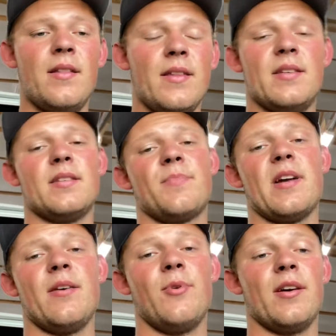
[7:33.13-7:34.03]
this is
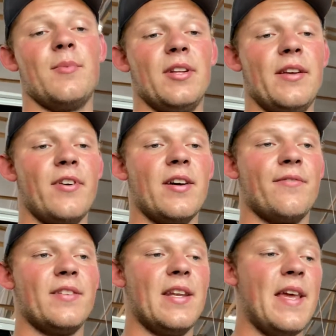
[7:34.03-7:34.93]
probably where I'm going to leave
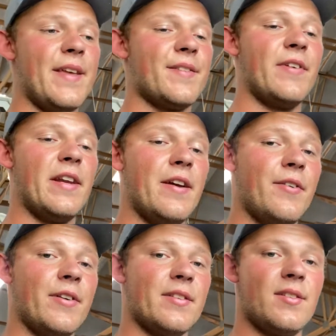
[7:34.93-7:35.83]
off today's video,
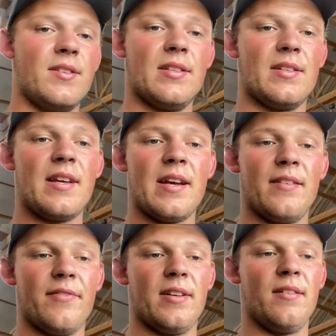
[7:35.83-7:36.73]
because this is kind
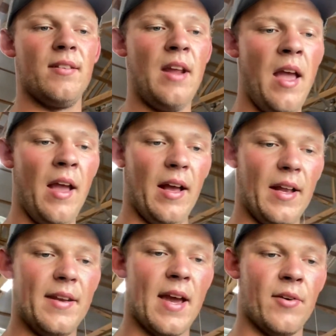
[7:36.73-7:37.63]
of a
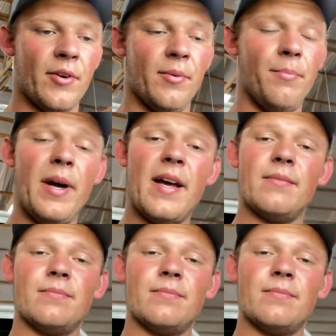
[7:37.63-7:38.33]
downer, but